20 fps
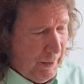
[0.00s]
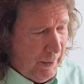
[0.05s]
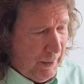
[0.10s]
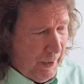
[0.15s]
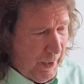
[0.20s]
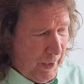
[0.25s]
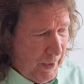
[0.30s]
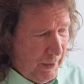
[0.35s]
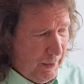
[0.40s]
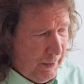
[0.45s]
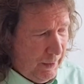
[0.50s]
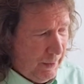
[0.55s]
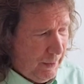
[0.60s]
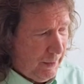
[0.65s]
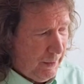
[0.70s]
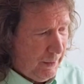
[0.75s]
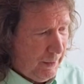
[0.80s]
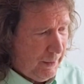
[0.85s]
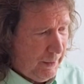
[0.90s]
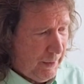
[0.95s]
and
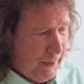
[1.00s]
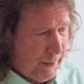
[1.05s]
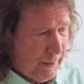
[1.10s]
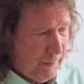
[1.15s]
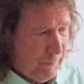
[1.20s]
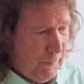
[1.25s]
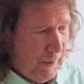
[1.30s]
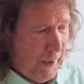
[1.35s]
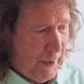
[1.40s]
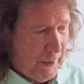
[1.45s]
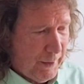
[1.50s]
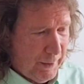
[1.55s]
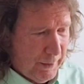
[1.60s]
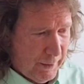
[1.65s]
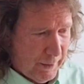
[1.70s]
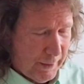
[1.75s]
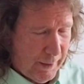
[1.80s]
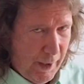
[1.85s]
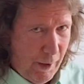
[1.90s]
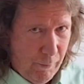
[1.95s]
he takes advantage
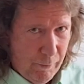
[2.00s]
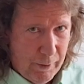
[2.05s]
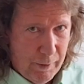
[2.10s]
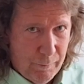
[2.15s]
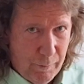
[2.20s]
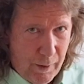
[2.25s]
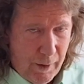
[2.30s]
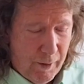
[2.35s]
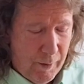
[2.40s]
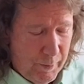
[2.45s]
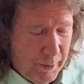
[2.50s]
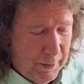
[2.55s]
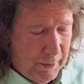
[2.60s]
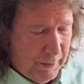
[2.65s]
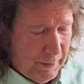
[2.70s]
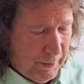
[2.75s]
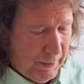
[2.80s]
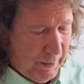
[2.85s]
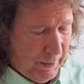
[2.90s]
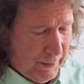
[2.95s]
in the current
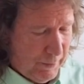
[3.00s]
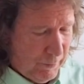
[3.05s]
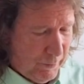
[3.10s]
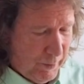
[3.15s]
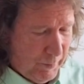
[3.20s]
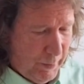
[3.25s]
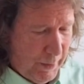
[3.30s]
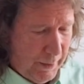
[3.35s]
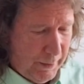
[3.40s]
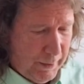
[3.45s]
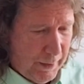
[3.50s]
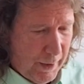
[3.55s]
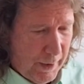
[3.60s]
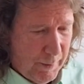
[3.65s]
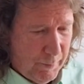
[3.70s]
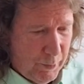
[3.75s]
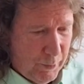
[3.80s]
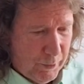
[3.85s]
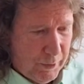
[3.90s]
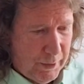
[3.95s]
environment, all about the
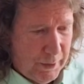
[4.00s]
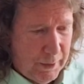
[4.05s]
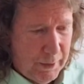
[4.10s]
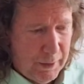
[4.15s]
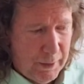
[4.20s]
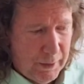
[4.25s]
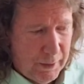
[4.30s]
18.6-year